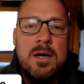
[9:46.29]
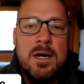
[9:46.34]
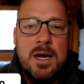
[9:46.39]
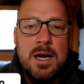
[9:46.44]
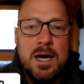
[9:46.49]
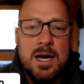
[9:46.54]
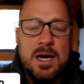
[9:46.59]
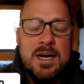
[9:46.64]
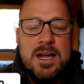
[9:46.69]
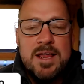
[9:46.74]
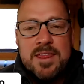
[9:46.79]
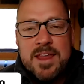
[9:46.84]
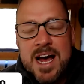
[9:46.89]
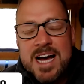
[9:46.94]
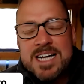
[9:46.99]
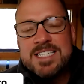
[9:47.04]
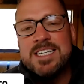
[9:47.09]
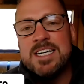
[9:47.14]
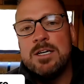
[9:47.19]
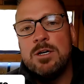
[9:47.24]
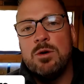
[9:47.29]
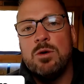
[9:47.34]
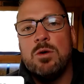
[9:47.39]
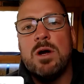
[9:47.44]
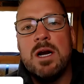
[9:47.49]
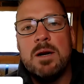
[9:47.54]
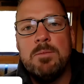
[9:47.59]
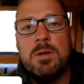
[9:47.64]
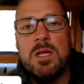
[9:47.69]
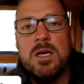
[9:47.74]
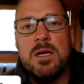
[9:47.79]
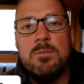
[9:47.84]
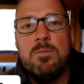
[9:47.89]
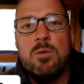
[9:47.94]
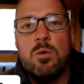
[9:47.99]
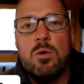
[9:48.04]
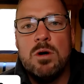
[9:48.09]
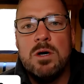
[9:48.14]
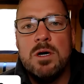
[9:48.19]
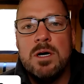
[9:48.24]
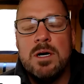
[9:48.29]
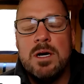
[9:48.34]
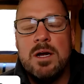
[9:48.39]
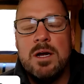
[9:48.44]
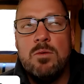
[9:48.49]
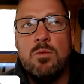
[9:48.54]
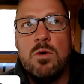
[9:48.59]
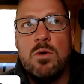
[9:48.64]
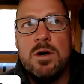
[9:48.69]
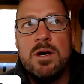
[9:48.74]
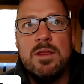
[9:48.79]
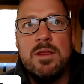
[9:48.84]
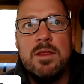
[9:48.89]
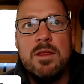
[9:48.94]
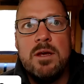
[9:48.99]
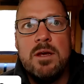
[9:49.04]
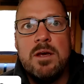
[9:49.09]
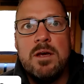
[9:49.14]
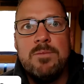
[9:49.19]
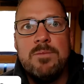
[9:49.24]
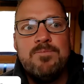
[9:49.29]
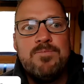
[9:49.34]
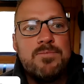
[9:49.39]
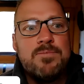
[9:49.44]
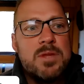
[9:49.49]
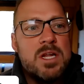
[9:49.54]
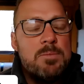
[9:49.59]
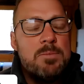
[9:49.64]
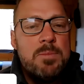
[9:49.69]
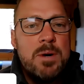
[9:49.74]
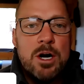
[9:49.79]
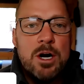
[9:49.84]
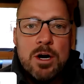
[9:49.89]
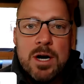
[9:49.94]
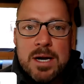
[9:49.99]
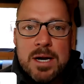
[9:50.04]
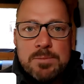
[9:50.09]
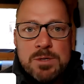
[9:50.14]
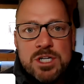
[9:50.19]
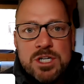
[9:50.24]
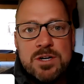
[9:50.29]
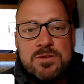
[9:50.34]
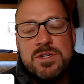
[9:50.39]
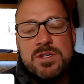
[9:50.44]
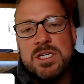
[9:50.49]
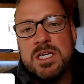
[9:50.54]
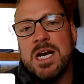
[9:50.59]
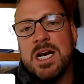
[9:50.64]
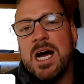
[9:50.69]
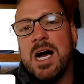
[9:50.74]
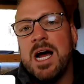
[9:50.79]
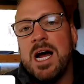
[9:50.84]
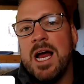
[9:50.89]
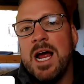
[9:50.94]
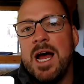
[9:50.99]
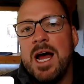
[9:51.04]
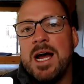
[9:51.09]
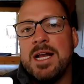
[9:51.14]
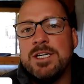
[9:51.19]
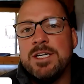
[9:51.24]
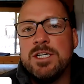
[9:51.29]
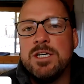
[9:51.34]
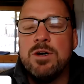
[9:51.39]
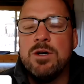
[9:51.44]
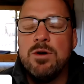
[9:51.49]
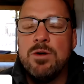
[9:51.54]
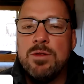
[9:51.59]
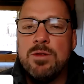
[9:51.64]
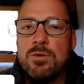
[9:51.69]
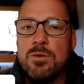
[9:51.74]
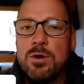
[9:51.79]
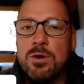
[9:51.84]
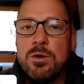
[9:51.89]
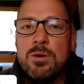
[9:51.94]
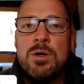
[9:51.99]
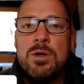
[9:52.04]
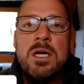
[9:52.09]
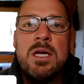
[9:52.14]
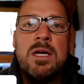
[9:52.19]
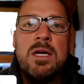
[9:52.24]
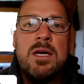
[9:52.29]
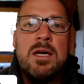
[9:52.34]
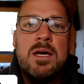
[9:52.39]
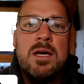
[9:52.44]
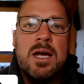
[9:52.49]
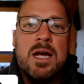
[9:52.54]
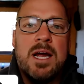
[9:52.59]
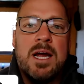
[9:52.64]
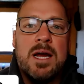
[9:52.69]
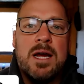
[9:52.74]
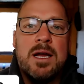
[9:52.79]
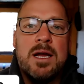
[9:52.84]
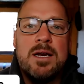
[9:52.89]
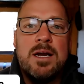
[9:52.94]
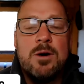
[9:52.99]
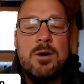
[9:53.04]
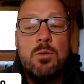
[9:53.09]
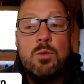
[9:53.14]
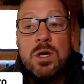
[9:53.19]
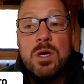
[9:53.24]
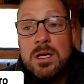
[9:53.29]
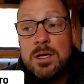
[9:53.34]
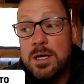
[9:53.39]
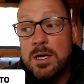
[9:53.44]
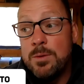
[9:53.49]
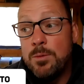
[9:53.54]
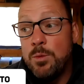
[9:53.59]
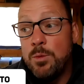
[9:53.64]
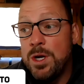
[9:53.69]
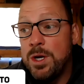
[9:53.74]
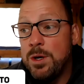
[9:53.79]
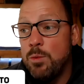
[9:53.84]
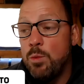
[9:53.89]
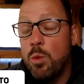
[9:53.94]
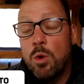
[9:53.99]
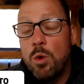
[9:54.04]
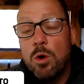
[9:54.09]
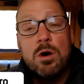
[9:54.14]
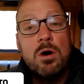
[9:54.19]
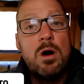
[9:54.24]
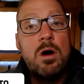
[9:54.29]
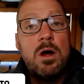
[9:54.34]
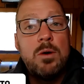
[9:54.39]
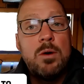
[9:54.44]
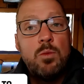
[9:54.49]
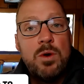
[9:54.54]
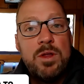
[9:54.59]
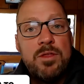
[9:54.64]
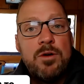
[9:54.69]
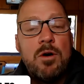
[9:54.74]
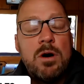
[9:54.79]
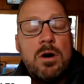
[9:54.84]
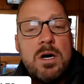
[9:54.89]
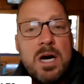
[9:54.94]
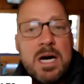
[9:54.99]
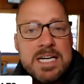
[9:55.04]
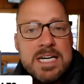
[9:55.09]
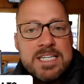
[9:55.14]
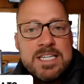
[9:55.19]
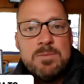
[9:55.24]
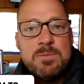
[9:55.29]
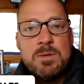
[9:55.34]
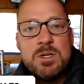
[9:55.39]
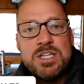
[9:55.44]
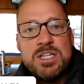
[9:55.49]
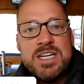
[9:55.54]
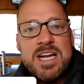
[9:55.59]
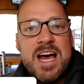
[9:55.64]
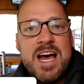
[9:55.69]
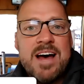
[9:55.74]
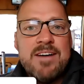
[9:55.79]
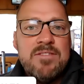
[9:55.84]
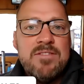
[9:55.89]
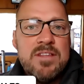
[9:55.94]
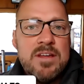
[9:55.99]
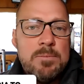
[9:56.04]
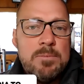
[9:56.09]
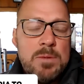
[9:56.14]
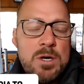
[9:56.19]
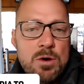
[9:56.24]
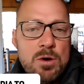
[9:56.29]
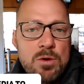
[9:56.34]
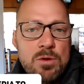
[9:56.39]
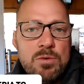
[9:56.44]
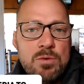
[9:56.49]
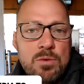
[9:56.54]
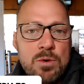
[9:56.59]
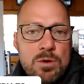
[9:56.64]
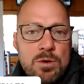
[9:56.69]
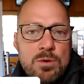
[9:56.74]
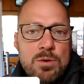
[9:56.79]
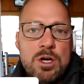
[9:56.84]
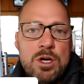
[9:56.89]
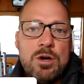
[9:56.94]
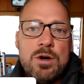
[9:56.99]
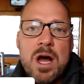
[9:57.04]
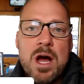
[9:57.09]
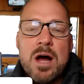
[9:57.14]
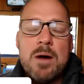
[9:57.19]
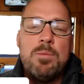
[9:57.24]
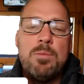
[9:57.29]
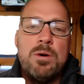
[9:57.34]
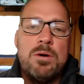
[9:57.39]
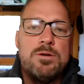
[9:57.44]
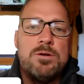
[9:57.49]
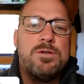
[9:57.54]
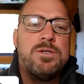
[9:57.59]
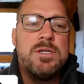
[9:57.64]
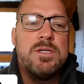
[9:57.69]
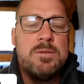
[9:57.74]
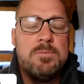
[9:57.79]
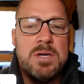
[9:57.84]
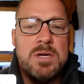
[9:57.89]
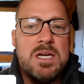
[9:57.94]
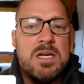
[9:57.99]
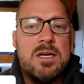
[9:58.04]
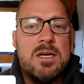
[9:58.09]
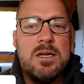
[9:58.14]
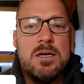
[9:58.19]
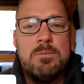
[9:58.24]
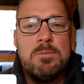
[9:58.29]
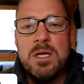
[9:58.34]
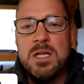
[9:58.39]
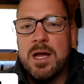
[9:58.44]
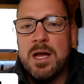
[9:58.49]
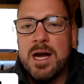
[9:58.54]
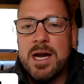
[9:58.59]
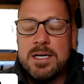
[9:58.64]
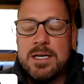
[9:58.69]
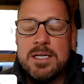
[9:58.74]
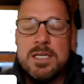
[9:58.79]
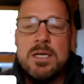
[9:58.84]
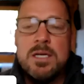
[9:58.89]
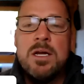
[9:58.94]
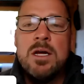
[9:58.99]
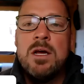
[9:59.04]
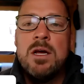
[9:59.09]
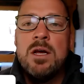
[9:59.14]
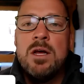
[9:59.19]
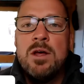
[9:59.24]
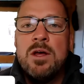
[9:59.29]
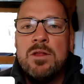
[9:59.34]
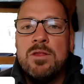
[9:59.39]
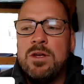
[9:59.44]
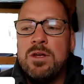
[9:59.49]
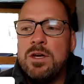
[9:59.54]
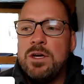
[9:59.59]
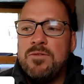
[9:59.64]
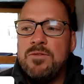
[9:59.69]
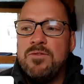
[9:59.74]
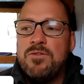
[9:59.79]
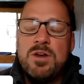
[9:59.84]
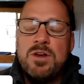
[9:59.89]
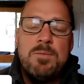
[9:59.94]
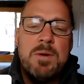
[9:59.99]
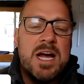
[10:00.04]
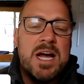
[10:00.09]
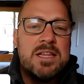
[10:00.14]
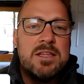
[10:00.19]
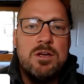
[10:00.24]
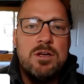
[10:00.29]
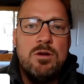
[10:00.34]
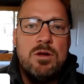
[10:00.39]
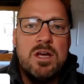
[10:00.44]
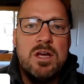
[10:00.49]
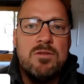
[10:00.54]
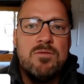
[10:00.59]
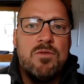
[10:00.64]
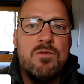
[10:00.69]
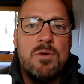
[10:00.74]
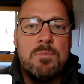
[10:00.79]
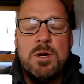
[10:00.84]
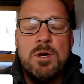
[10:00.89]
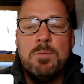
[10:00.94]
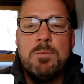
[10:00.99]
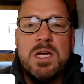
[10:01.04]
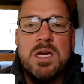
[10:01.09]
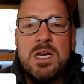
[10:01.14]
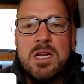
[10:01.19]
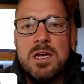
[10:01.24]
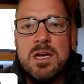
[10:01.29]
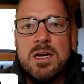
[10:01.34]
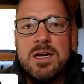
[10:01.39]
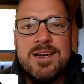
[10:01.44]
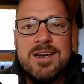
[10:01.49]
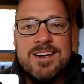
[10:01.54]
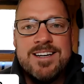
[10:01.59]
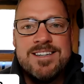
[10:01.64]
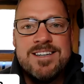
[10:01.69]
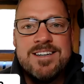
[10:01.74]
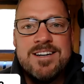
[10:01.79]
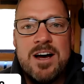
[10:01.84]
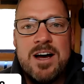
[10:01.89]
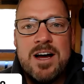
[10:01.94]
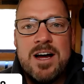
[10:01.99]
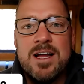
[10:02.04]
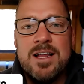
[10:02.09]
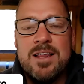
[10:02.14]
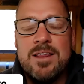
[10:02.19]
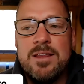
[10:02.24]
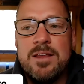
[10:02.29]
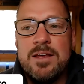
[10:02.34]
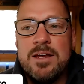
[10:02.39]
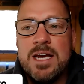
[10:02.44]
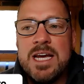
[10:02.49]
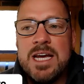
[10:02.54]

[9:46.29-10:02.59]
And that's incredibly important. And one of the paradigm shifts that I had to go through, and we work on with our customers to have them go through. You're not producing media to be liked, and the feedback that you get from your media is not the